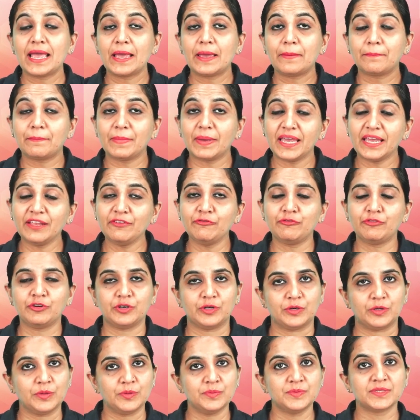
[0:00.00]
Main
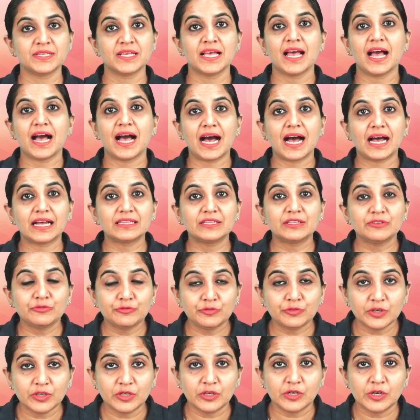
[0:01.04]
verbs are the
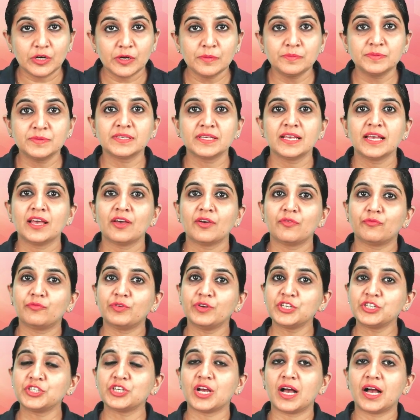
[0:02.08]
verbs
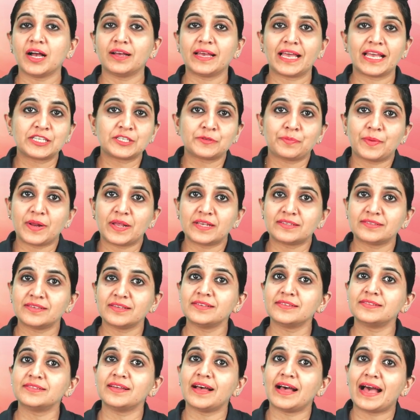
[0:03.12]
which express
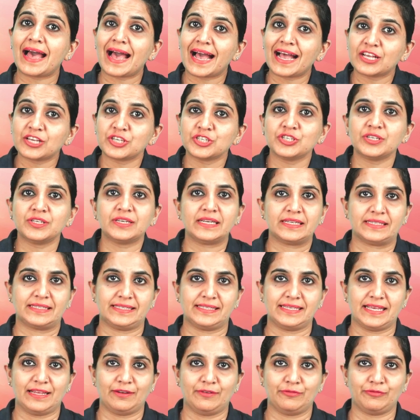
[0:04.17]
action
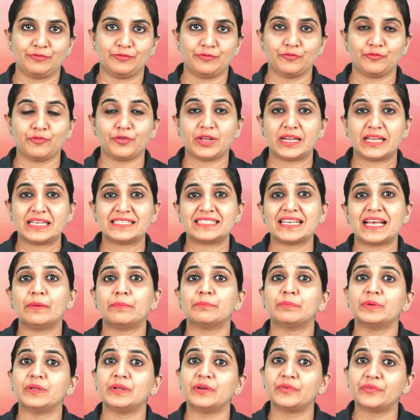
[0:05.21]
itself. For
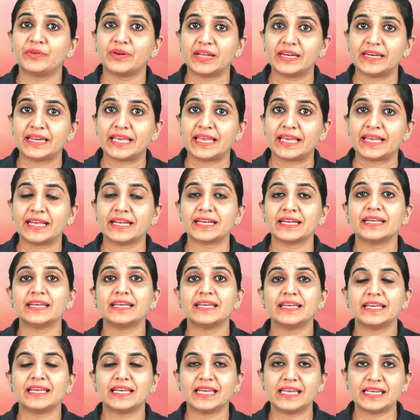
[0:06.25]
example, running,
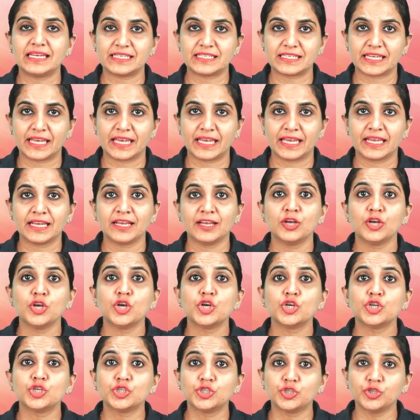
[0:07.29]
eating,
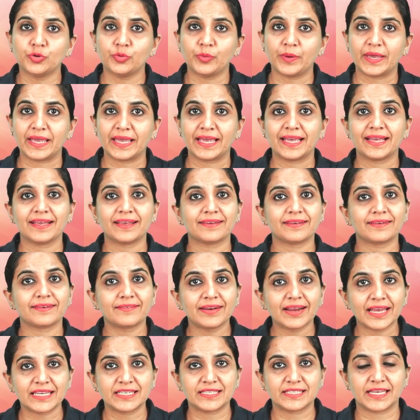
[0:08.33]
doing,
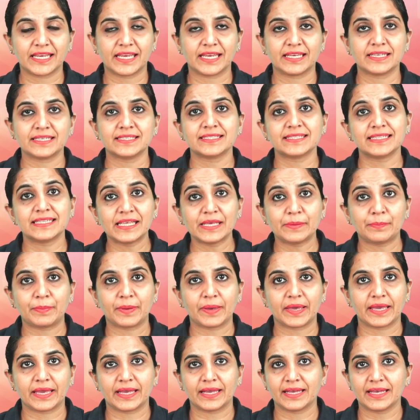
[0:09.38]
writing,
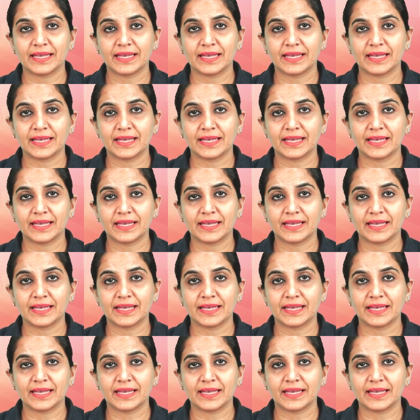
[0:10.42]
sleeping.